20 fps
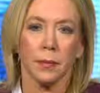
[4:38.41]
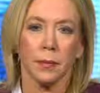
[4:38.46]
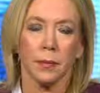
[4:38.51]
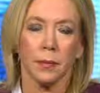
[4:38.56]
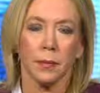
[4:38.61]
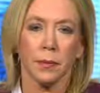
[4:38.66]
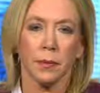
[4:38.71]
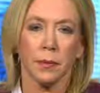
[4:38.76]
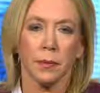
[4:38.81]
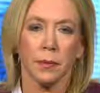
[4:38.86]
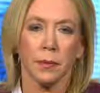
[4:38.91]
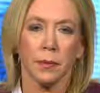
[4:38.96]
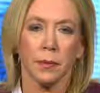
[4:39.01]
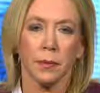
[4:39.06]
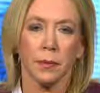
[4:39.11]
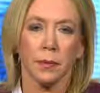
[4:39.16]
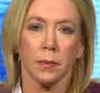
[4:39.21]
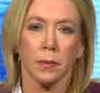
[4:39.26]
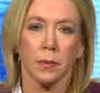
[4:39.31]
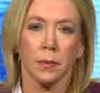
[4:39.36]

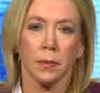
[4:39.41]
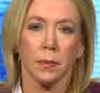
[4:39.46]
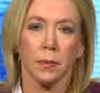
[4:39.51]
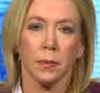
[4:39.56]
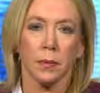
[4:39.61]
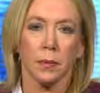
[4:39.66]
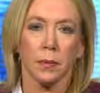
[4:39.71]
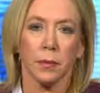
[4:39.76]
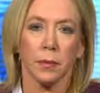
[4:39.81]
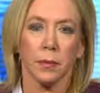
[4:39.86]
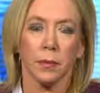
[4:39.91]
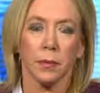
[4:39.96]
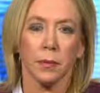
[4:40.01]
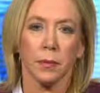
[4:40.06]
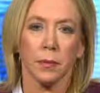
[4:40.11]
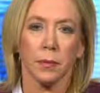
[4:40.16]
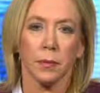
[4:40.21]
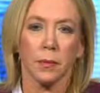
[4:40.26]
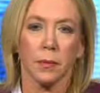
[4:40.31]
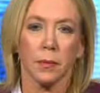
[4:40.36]

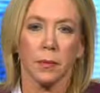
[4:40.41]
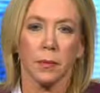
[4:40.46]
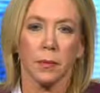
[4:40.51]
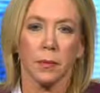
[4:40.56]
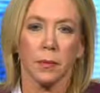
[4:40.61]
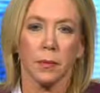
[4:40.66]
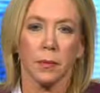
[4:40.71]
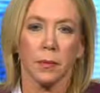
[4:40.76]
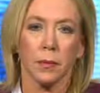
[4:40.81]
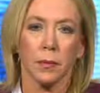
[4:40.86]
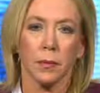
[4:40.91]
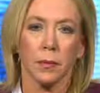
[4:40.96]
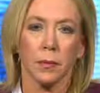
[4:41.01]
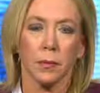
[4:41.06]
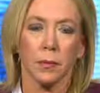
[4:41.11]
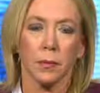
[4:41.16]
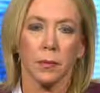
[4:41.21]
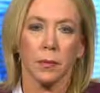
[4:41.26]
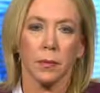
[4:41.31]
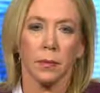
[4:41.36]

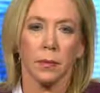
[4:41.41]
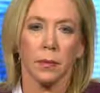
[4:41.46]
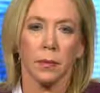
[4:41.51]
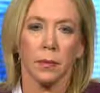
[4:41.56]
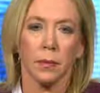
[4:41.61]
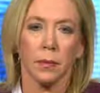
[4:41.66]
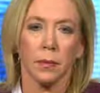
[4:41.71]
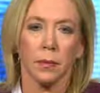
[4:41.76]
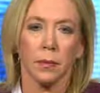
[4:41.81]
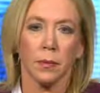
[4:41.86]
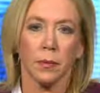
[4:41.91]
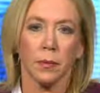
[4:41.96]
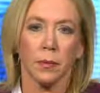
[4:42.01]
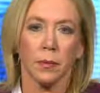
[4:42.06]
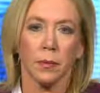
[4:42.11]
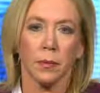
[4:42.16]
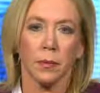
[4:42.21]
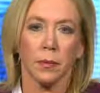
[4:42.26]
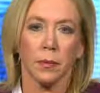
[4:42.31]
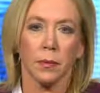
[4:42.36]

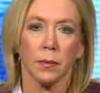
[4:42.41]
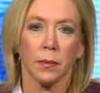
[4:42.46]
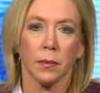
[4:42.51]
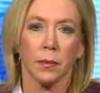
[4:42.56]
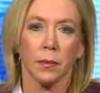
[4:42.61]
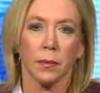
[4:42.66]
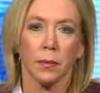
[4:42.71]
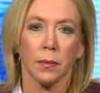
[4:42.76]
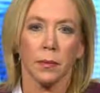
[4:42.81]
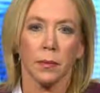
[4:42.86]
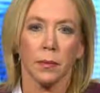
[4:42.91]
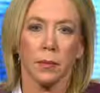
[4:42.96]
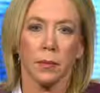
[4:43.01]
[no speech]